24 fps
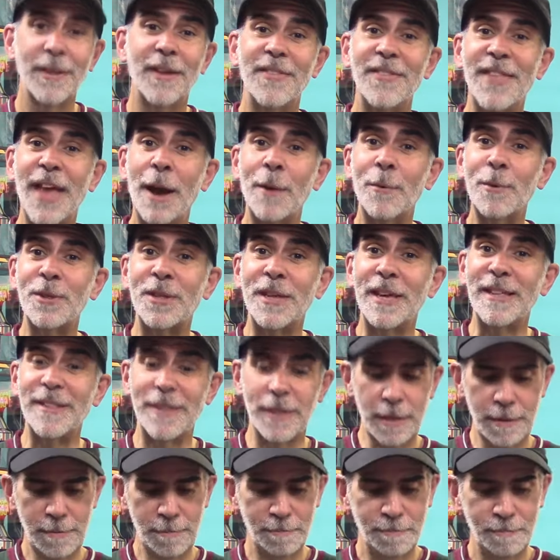That was
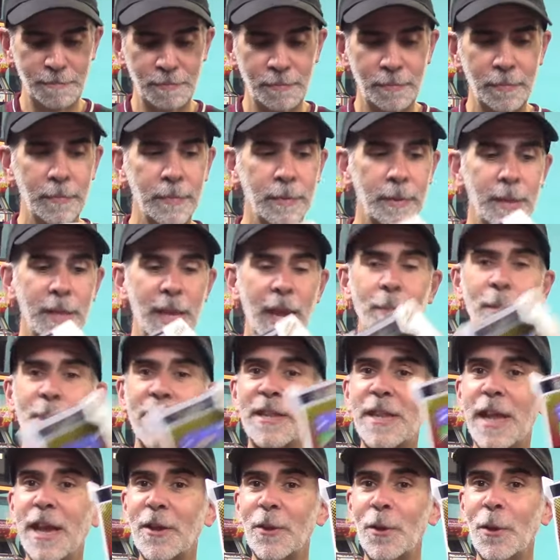easy. And we
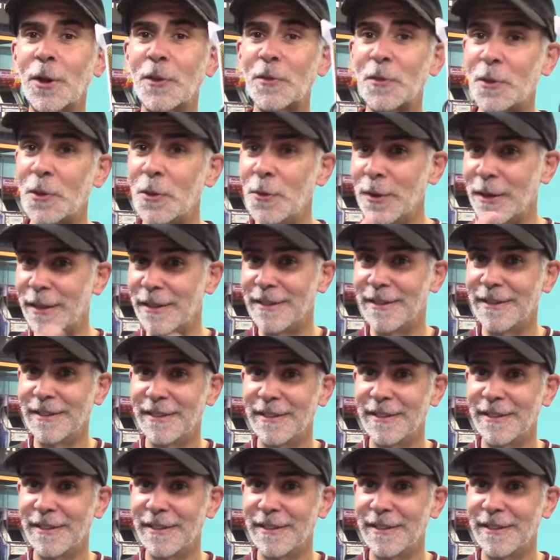can take a look at the unit.